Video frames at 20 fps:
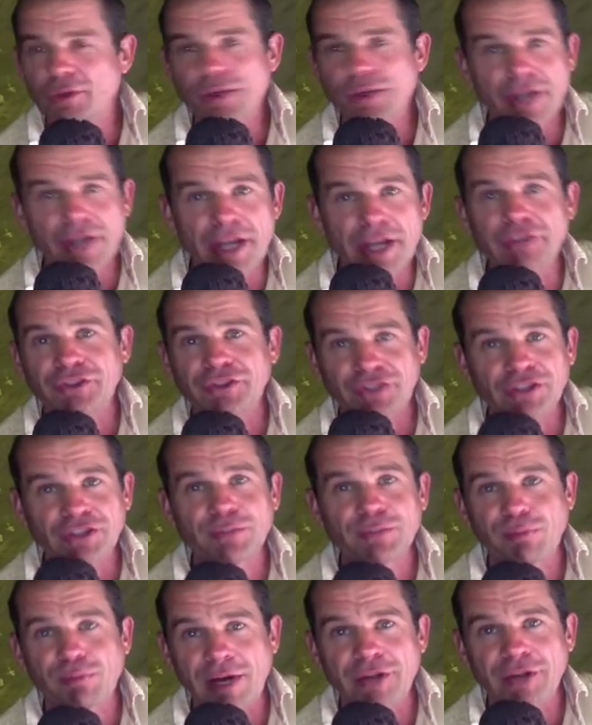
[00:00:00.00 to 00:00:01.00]
needs
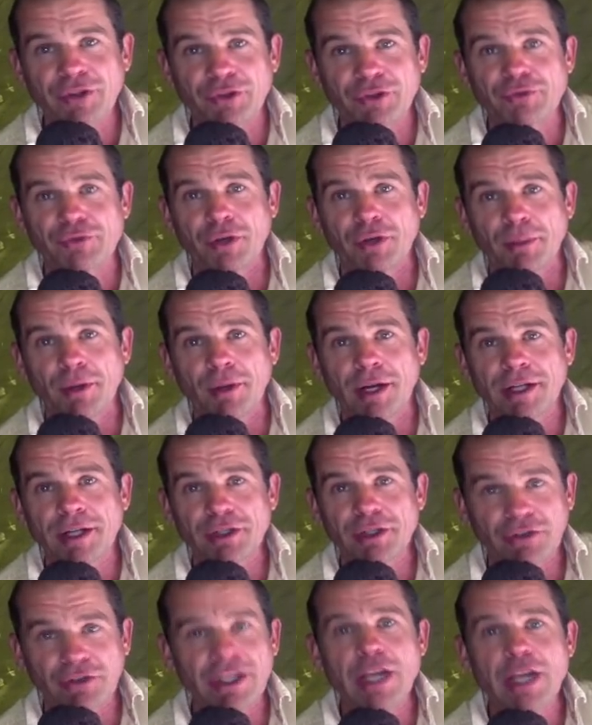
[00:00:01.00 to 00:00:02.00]
disc brakes on his road bike?
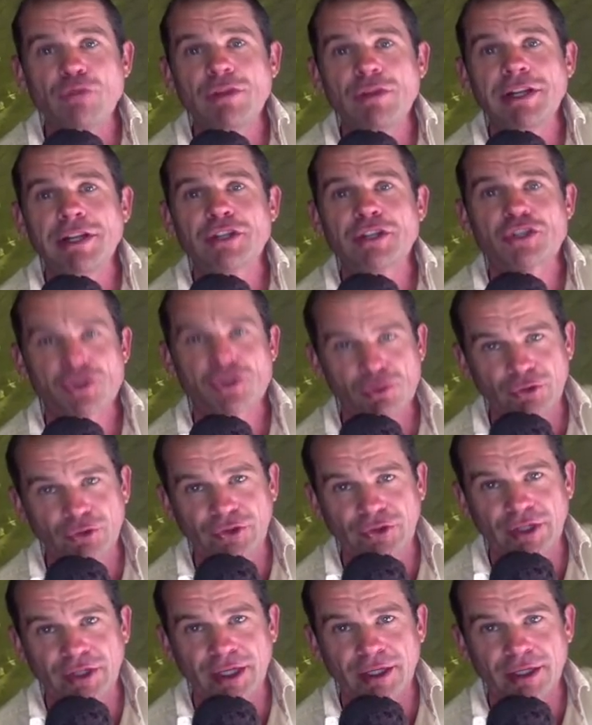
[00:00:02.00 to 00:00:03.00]
Do you think he'd really
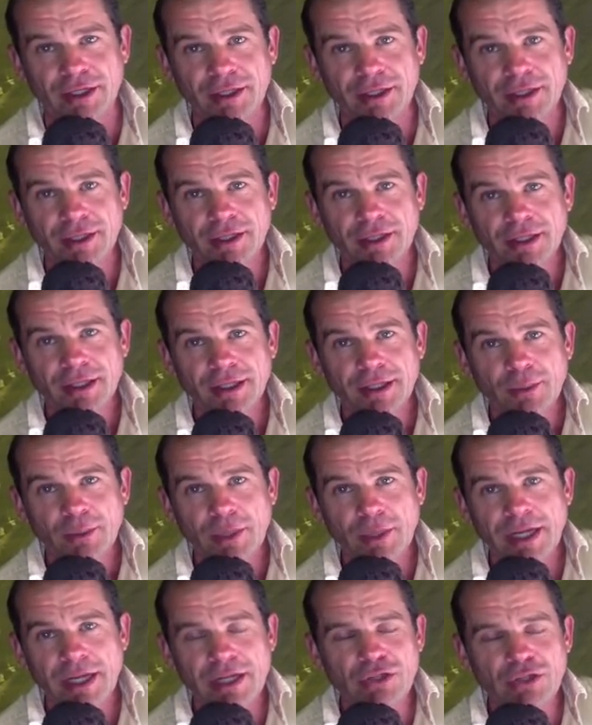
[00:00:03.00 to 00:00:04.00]
choose that
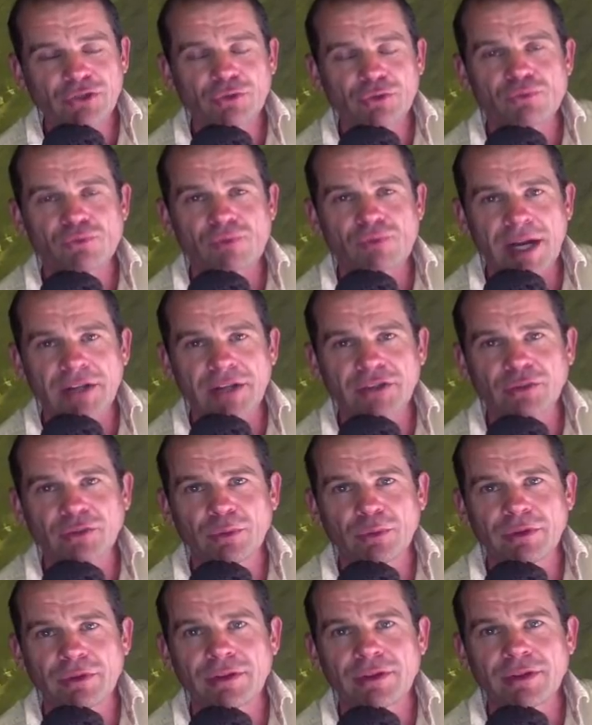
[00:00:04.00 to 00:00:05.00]
when he used to race
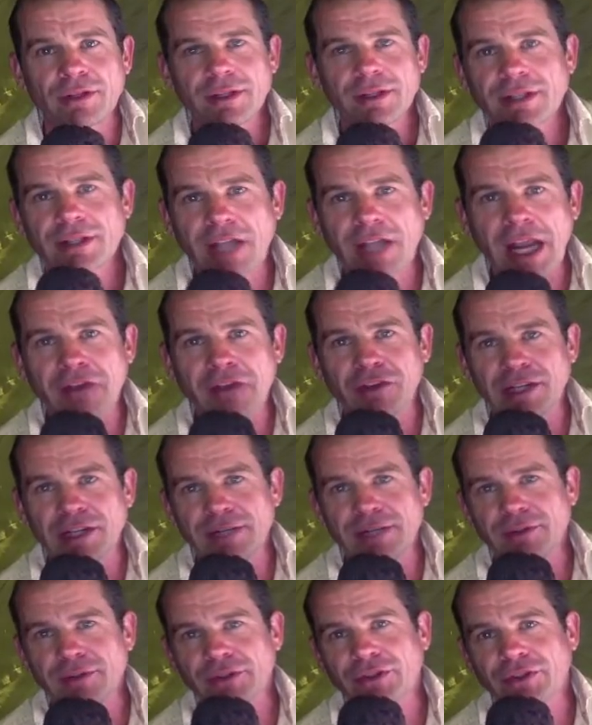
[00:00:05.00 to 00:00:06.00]
with
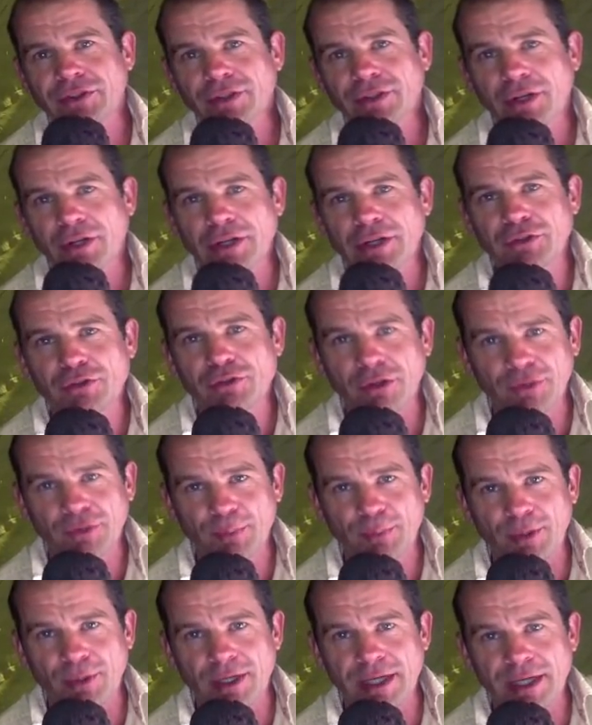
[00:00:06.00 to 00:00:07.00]
cantilevers on his cross
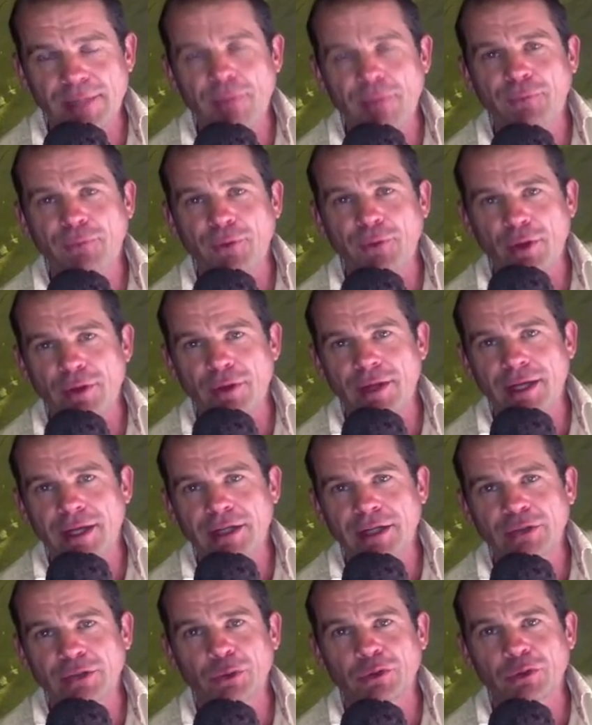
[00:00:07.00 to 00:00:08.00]
bike. He preferred that
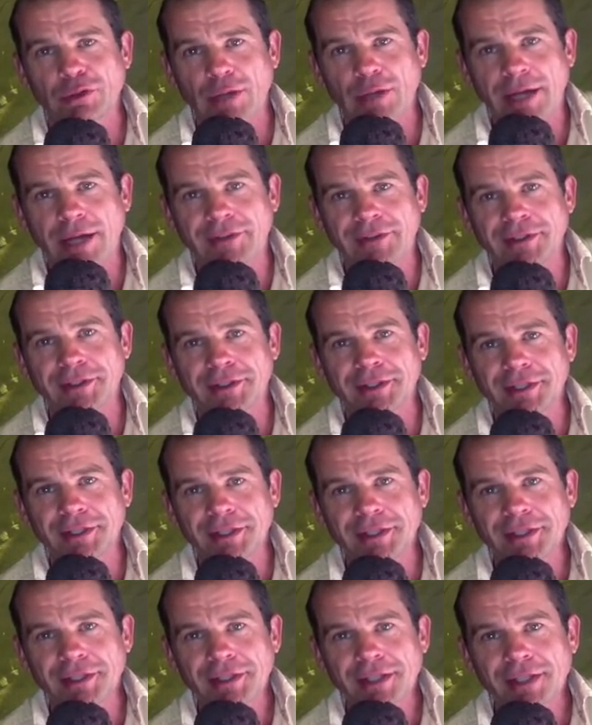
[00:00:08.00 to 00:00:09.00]
because it was lighter.
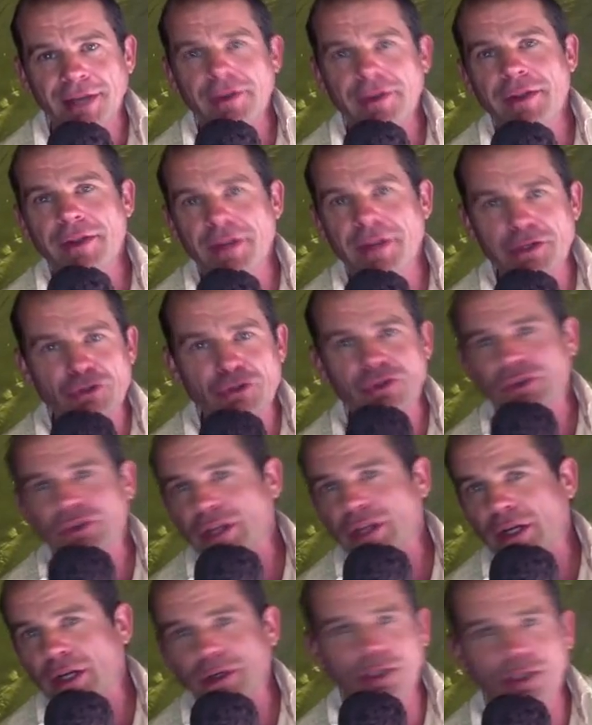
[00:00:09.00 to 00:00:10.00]
And then the industry's
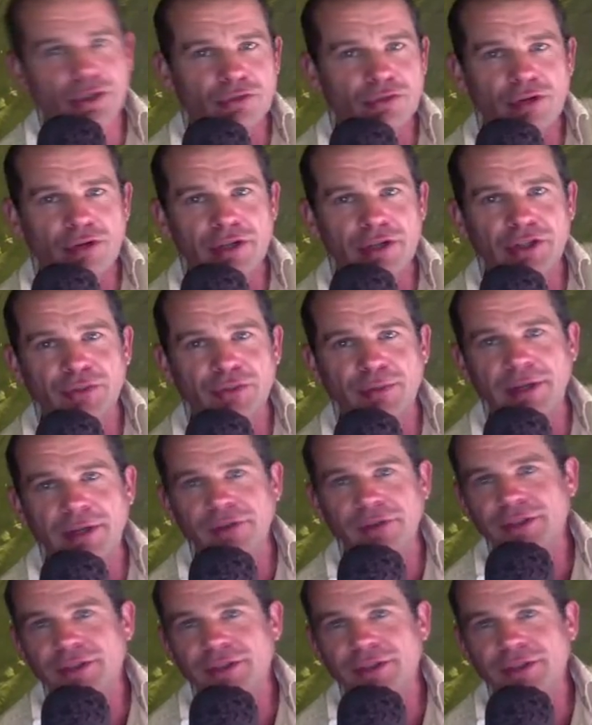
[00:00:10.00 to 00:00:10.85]
go, oh, you got to ride disc brakes